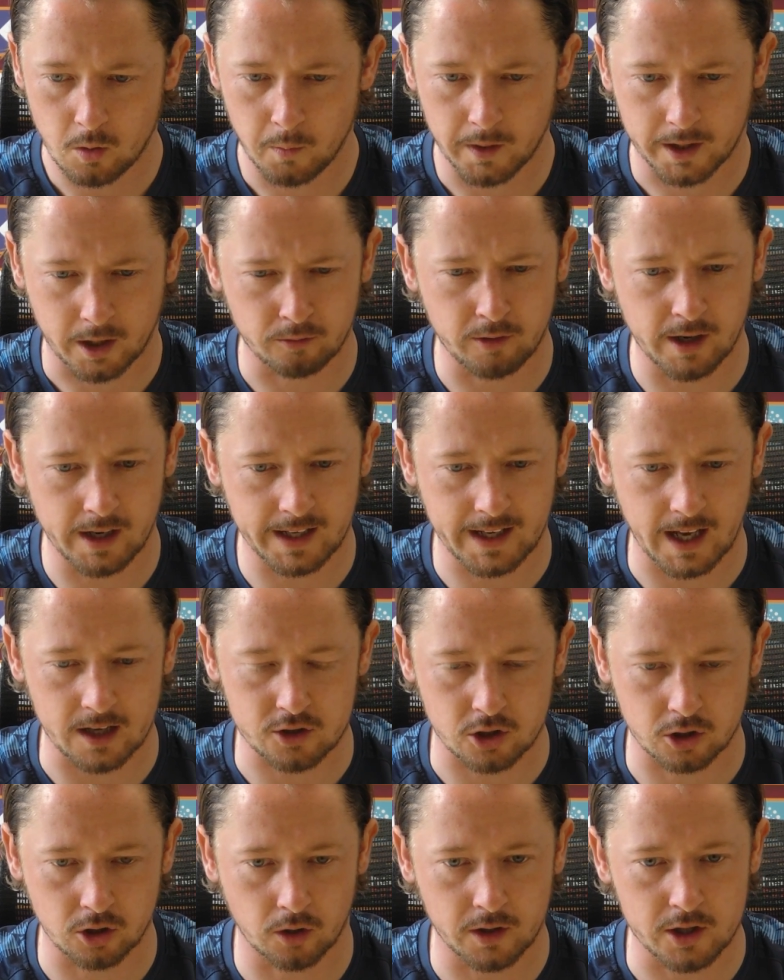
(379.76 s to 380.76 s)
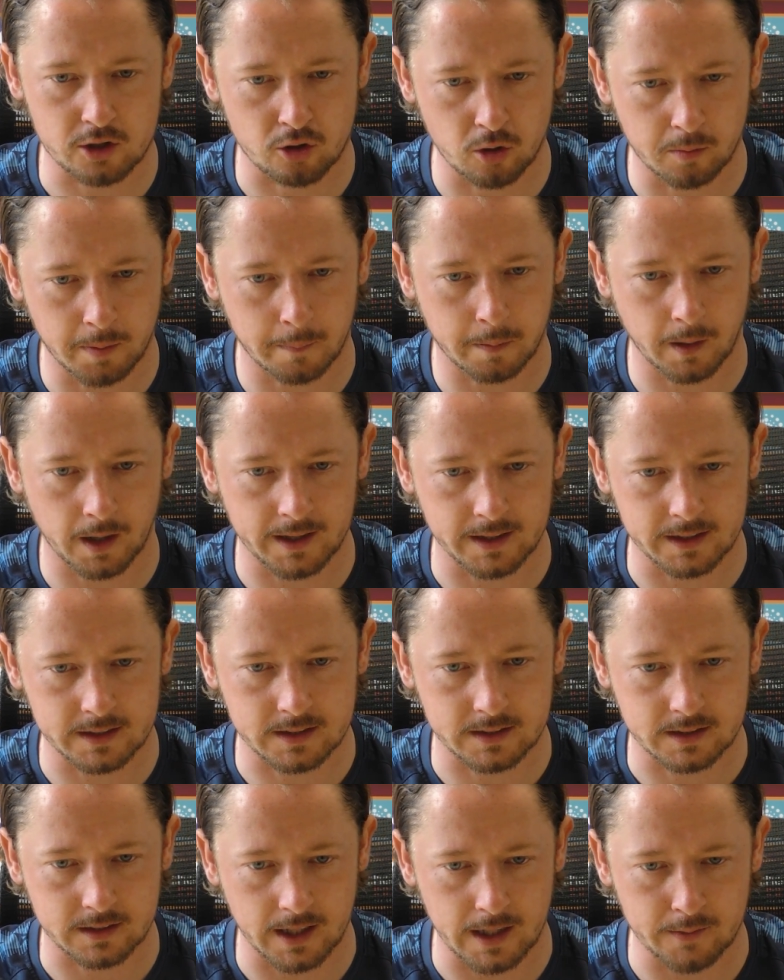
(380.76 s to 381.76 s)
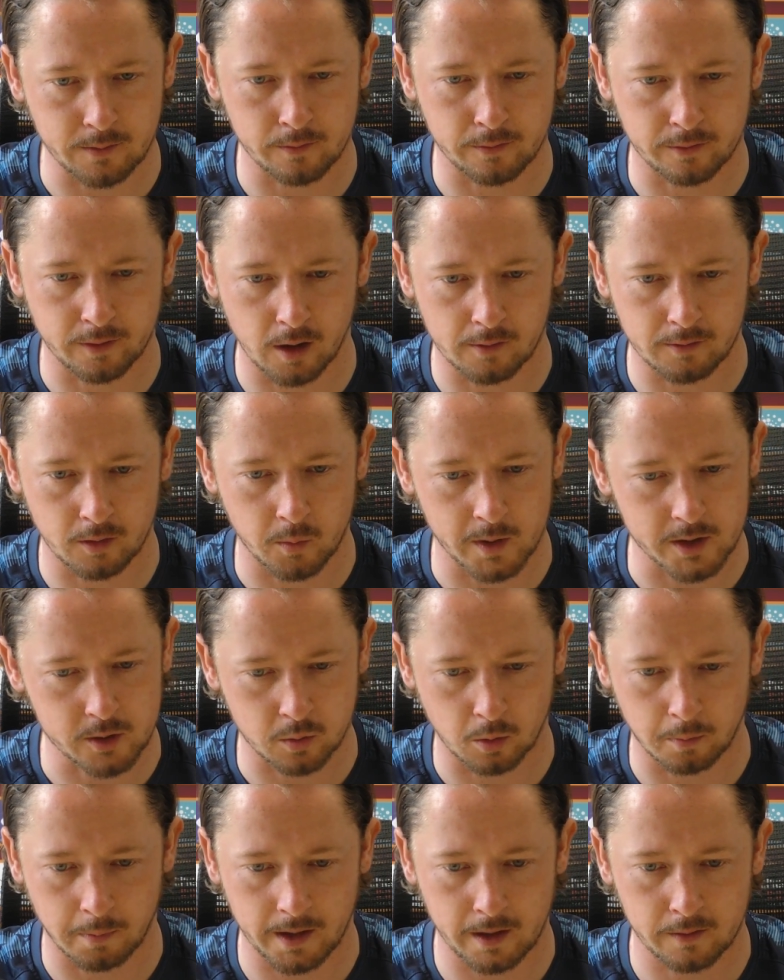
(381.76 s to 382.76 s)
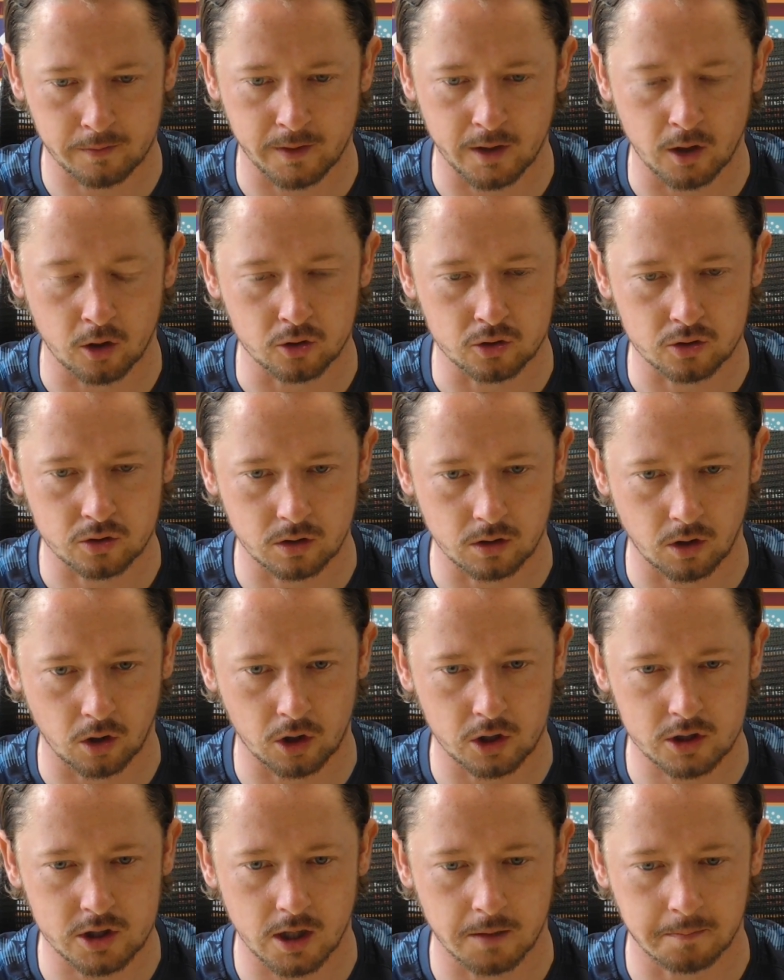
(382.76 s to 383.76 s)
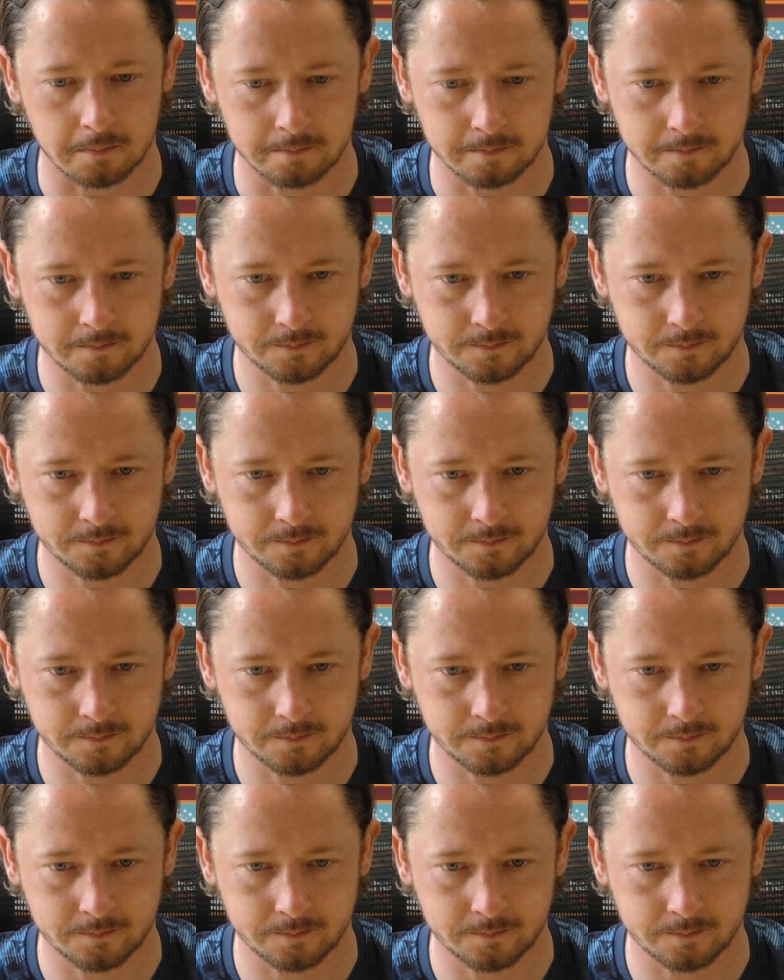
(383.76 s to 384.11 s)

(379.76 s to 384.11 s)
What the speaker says: really get to know this group of players even further, which will benefit us longer term.